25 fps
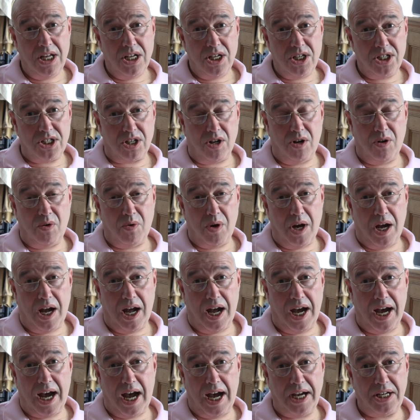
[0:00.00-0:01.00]
So uh,
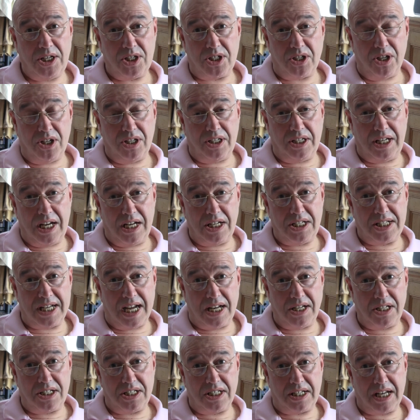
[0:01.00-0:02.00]
I, I certainly
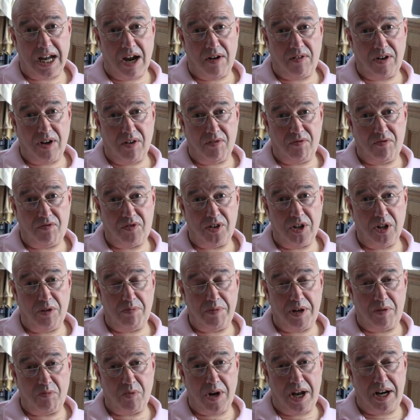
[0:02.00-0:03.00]
intend to carry on
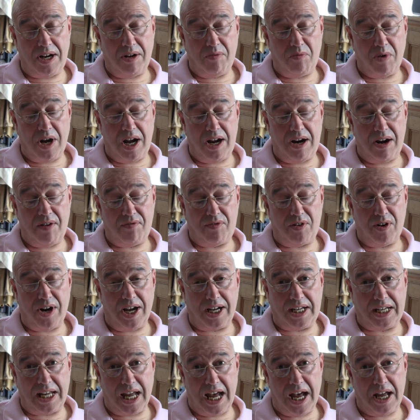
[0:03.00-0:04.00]
filming when and wherever I
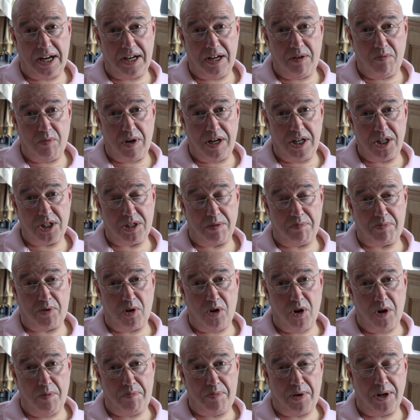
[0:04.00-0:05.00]
can and when it's
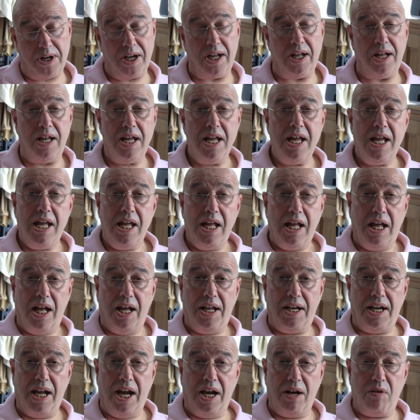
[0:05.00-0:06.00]
appropriate.
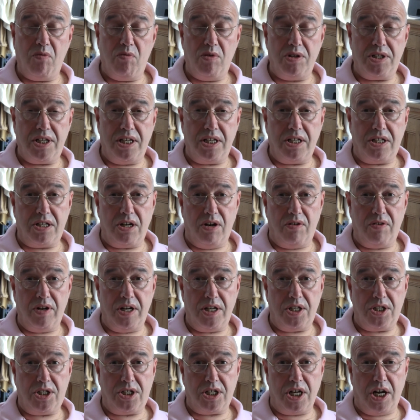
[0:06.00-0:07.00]
And I would
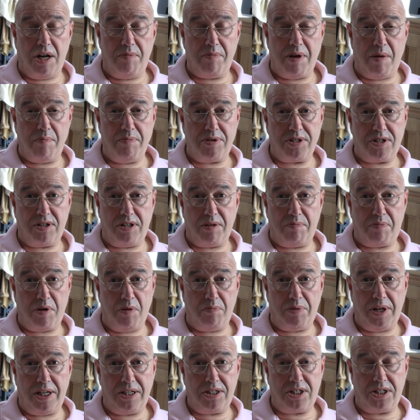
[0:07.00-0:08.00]
encourage uh, members of the
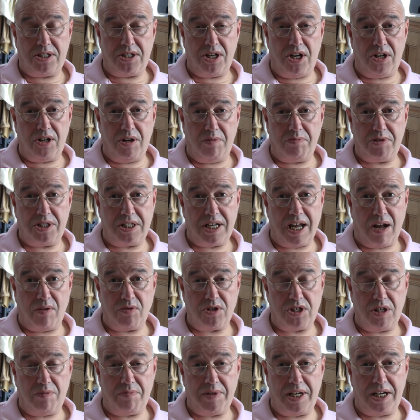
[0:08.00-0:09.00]
public to turn up to
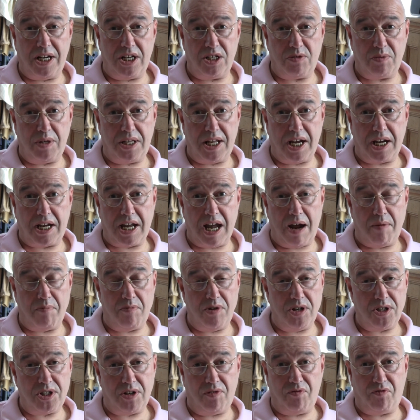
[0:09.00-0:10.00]
council meetings with their
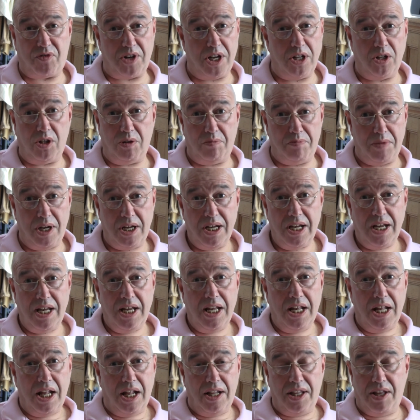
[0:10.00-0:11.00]
cameras and film
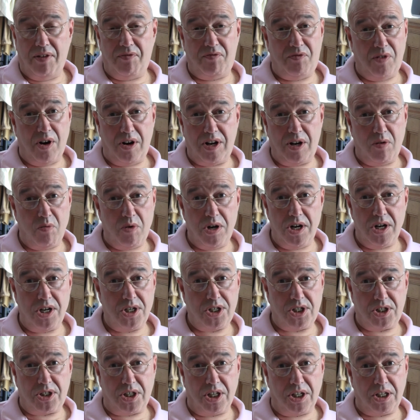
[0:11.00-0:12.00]
the very
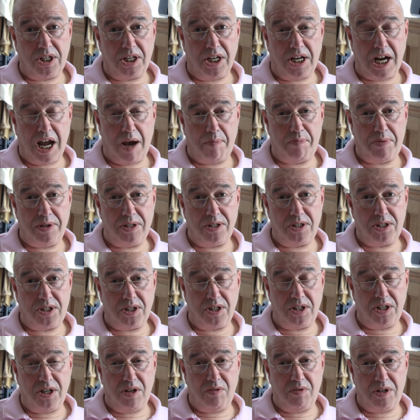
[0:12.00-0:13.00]
worst that can happen
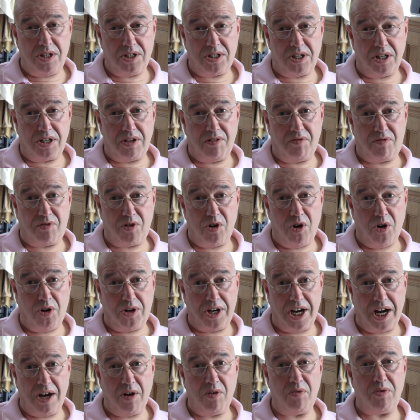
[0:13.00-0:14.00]
to you is that you're
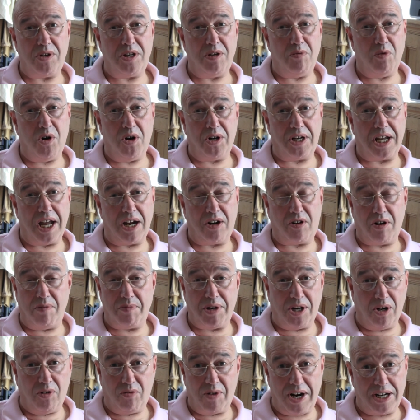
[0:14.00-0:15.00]
thrown out, you won't get
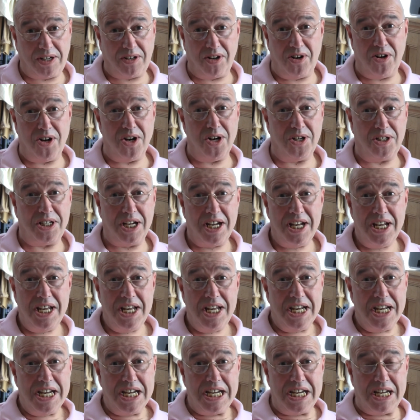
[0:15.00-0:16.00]
criminal record,
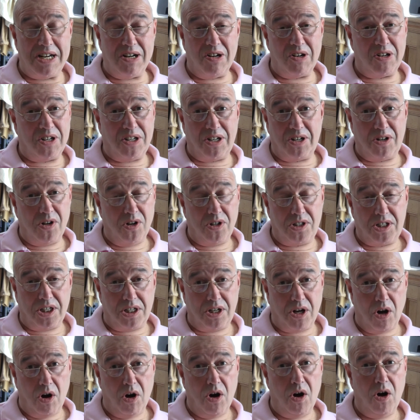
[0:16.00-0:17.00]
you're not going to go to
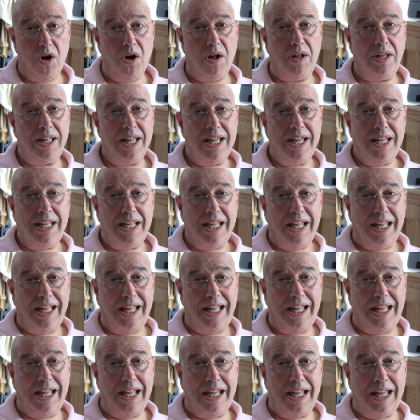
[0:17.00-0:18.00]
court.
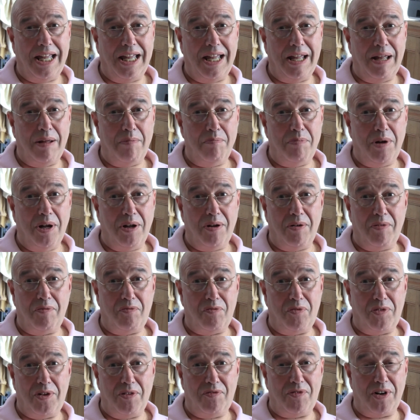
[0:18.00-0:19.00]
Uh, but
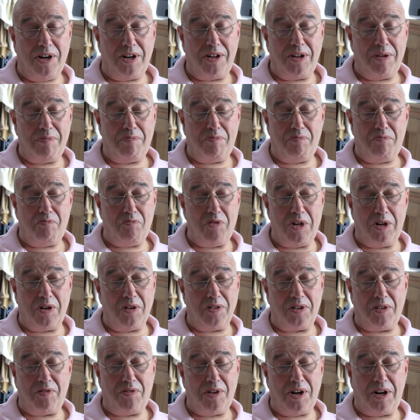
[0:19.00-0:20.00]
the very, you
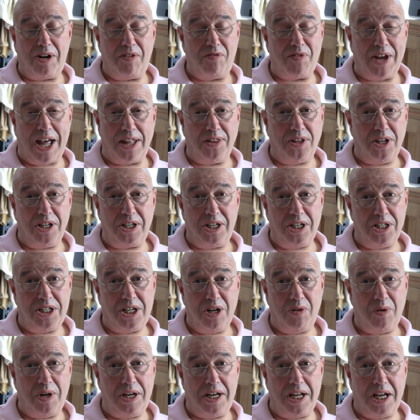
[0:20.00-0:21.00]
know, the very fact that you're
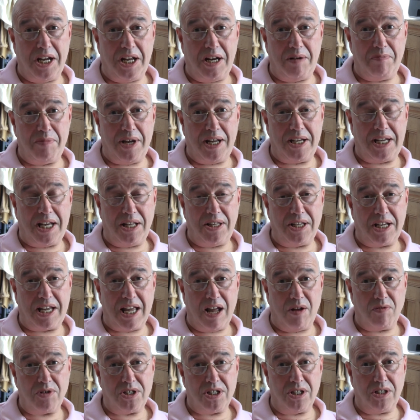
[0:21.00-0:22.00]
doing it and making the
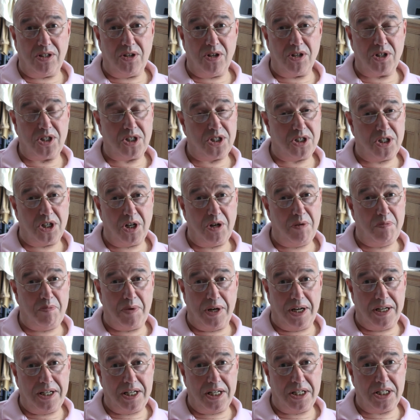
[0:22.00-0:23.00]
council look
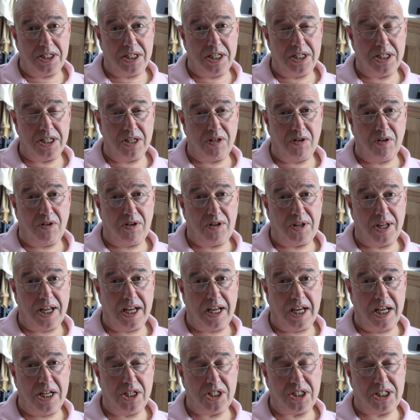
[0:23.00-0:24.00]
stupid is, is a good
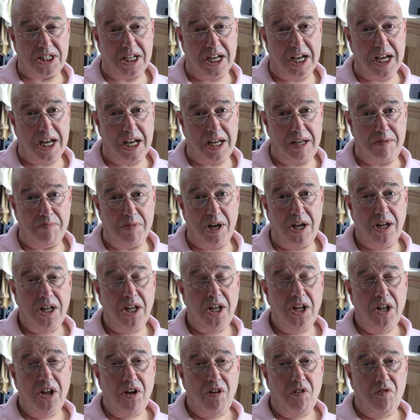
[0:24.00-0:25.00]
thing. It's time
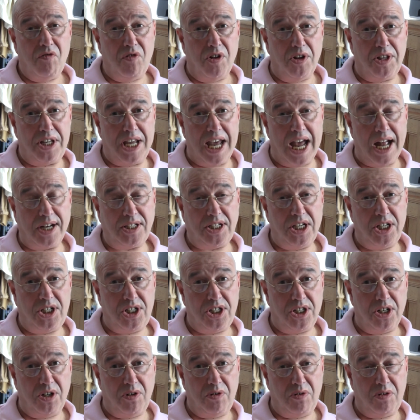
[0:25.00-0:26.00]
for the
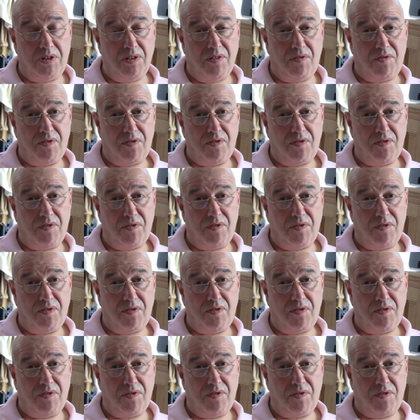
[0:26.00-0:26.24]
attitude of